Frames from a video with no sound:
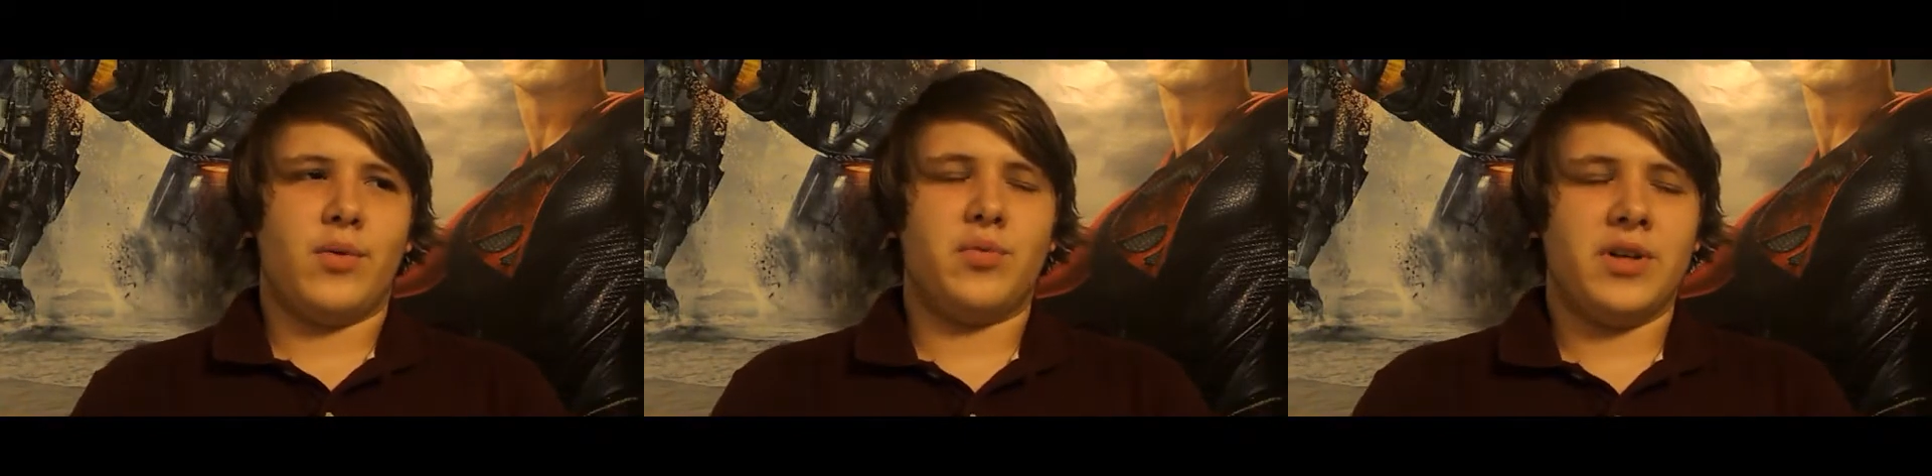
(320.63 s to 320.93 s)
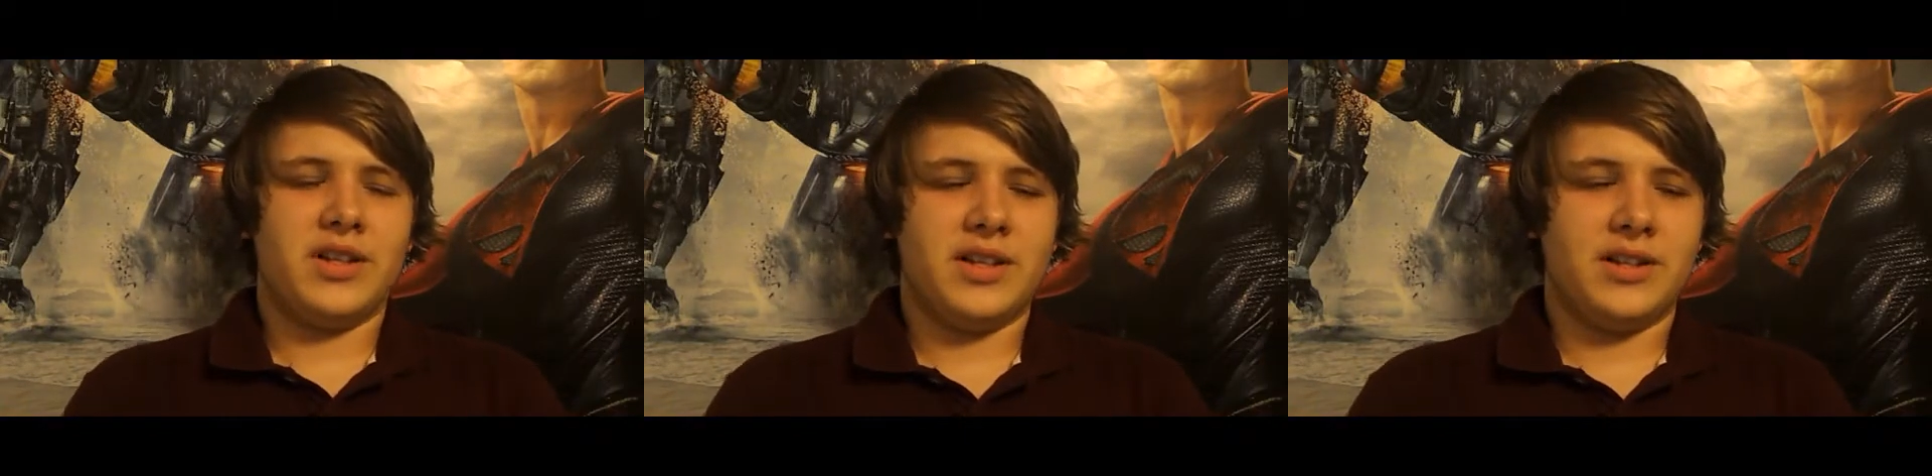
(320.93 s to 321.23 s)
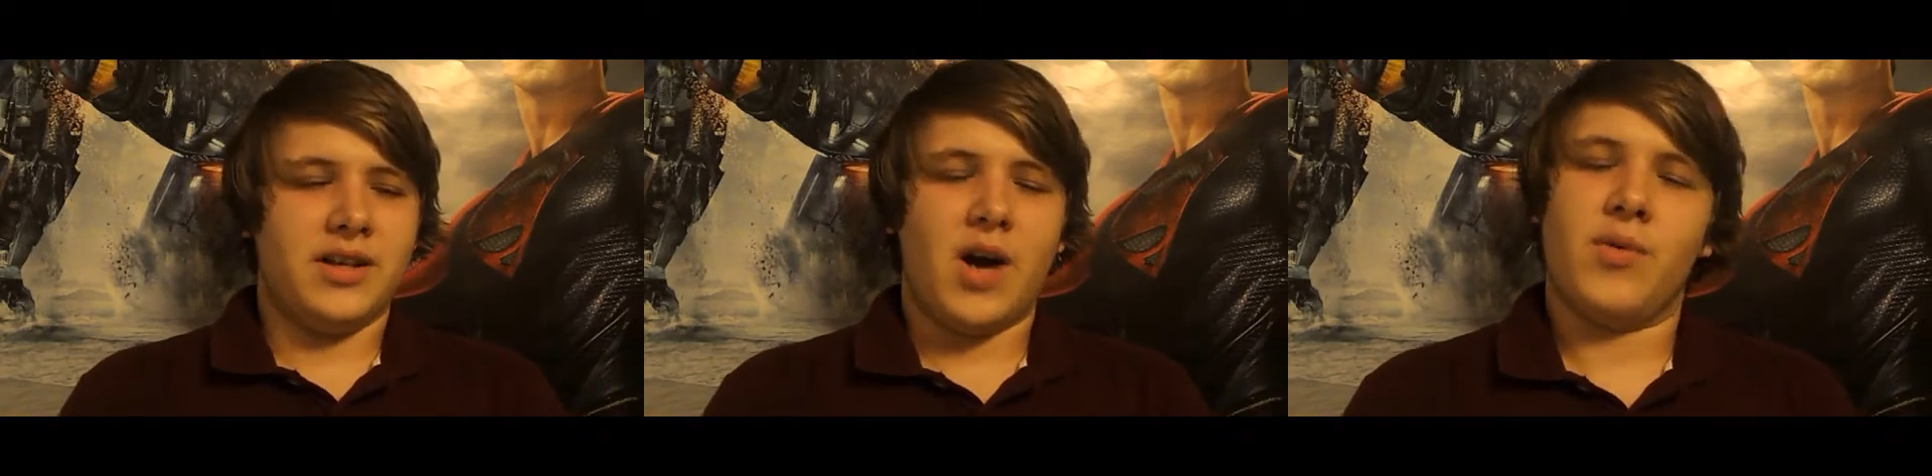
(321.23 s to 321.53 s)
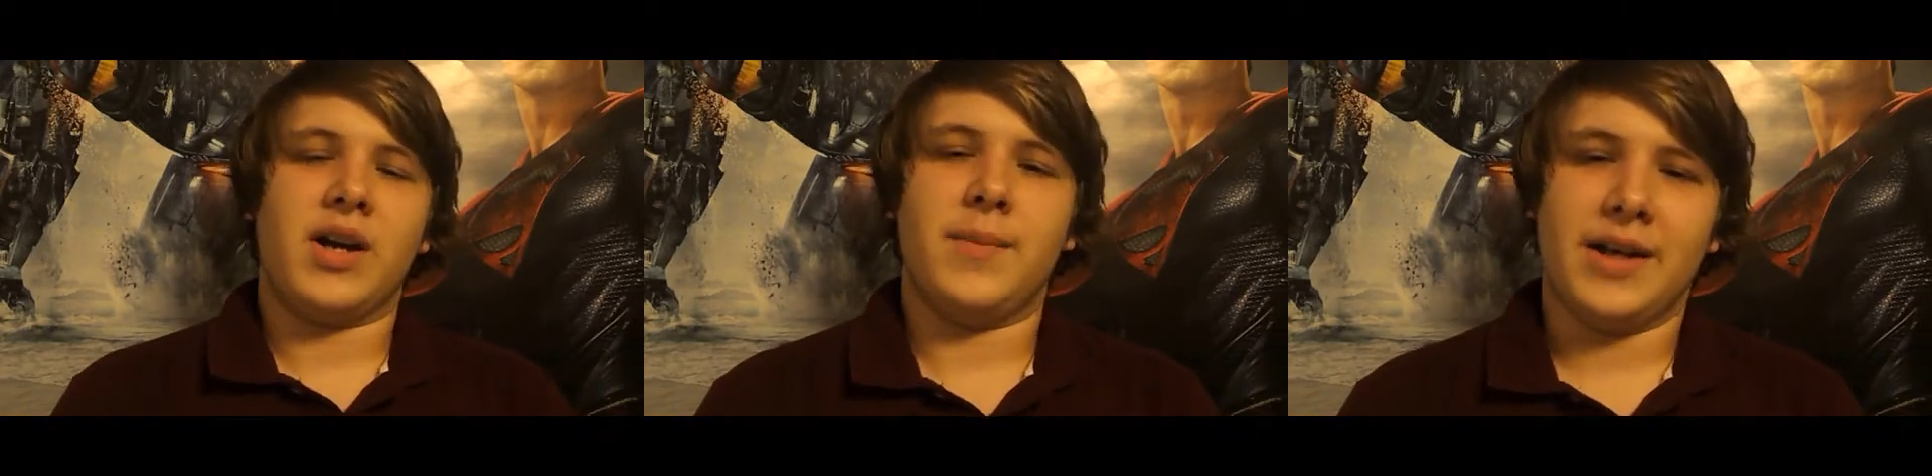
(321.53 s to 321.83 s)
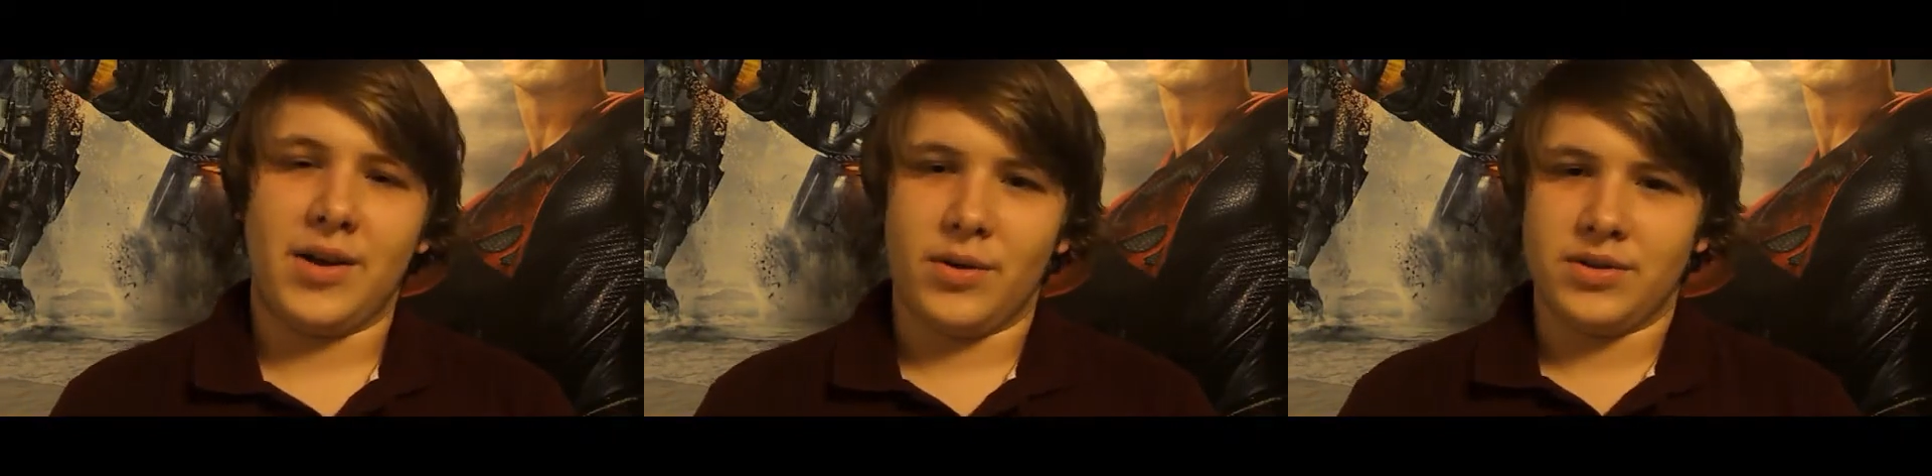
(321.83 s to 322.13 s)
would really not
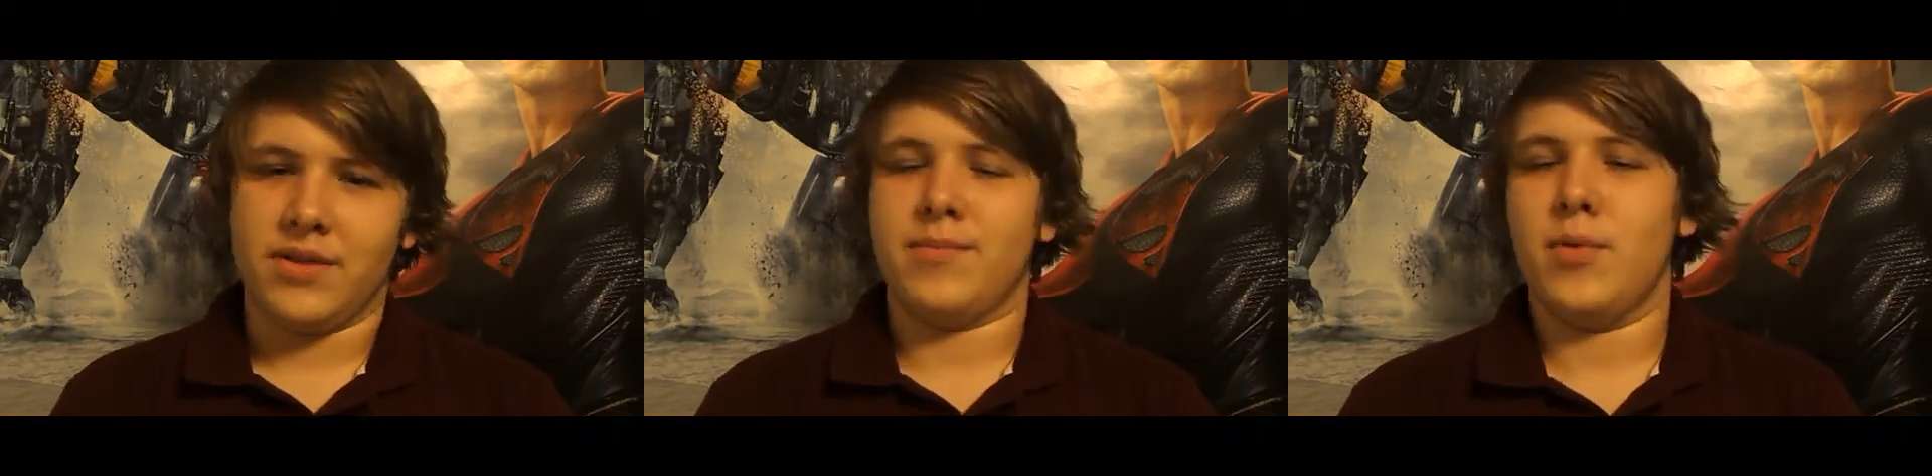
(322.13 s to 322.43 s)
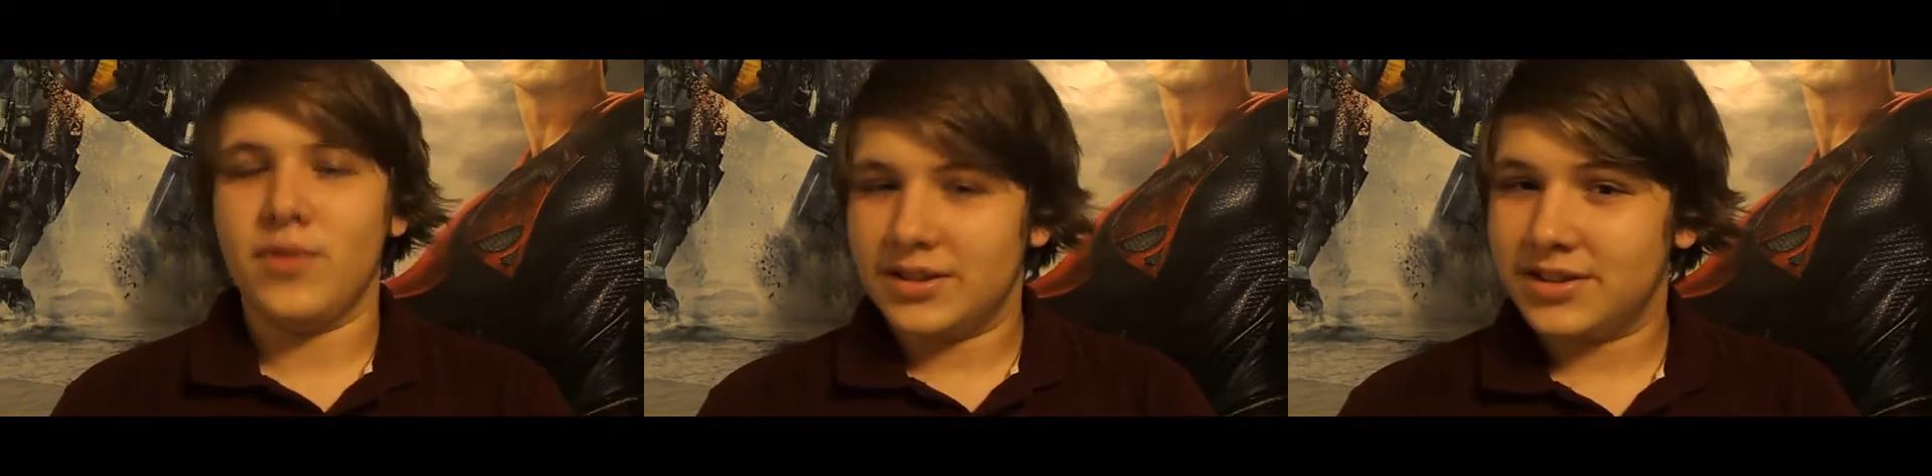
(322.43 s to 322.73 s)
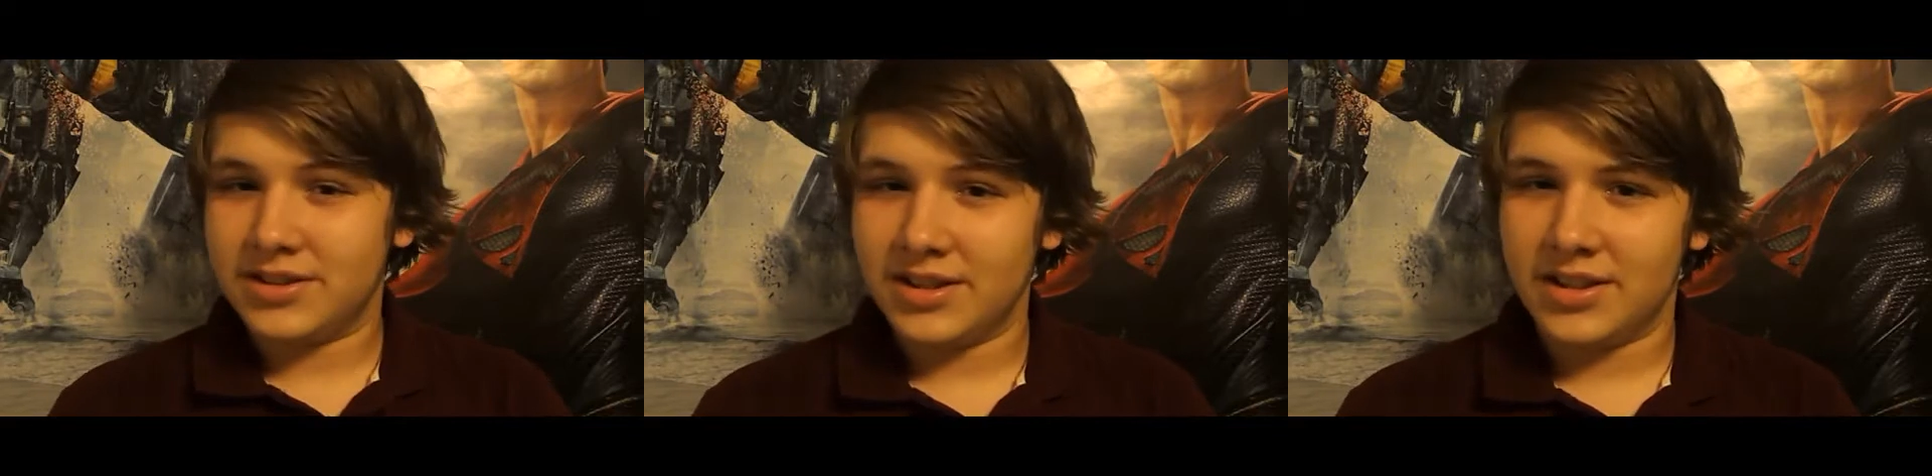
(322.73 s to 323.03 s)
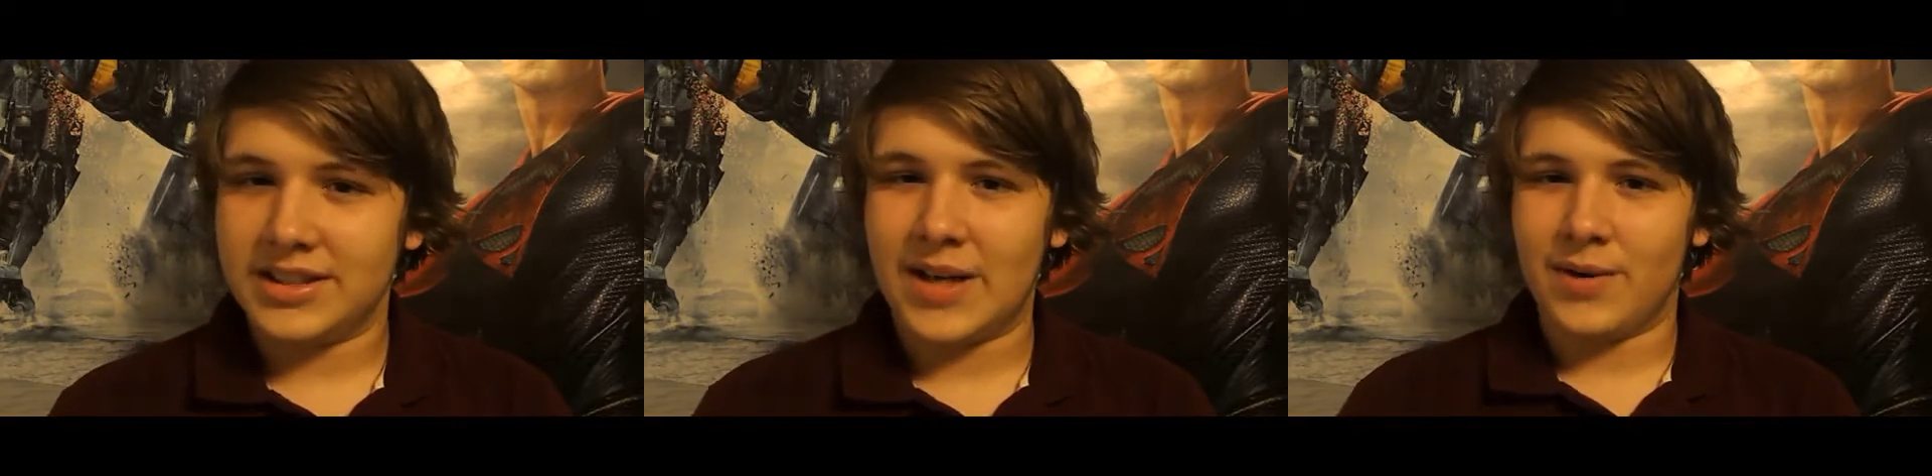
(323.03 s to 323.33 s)
recommend going to the movies to see this.